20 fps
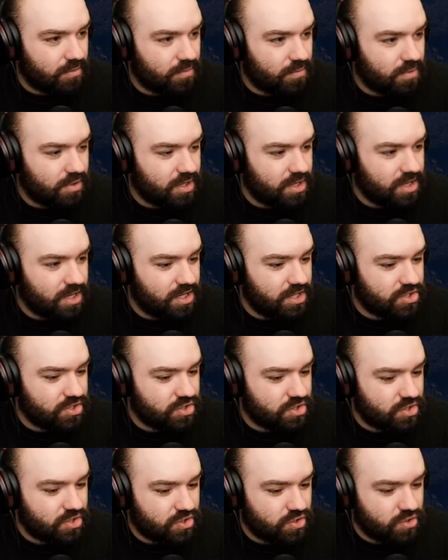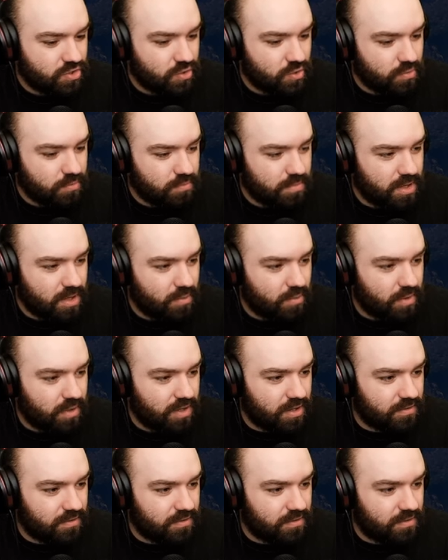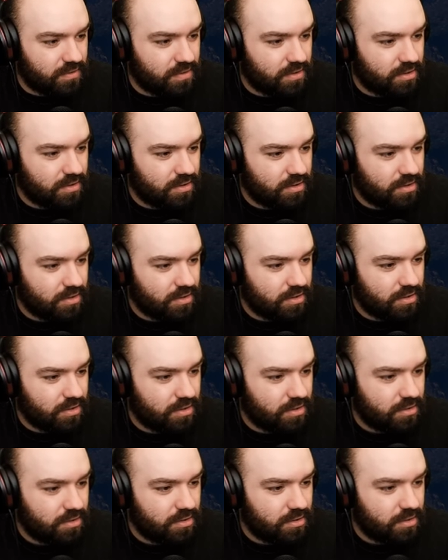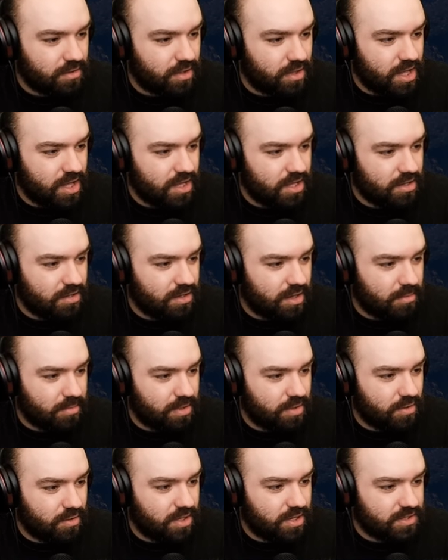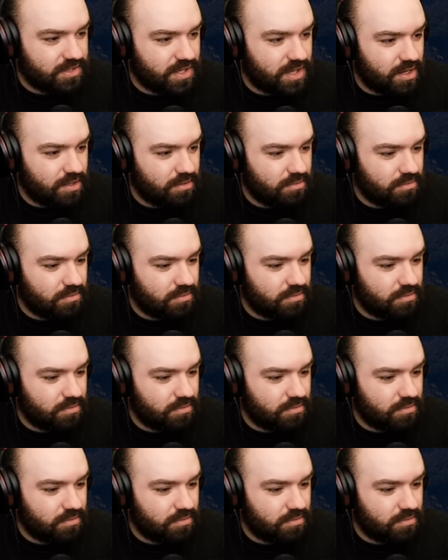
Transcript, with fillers: What did he just shoot me with? Ian, I'm going outside.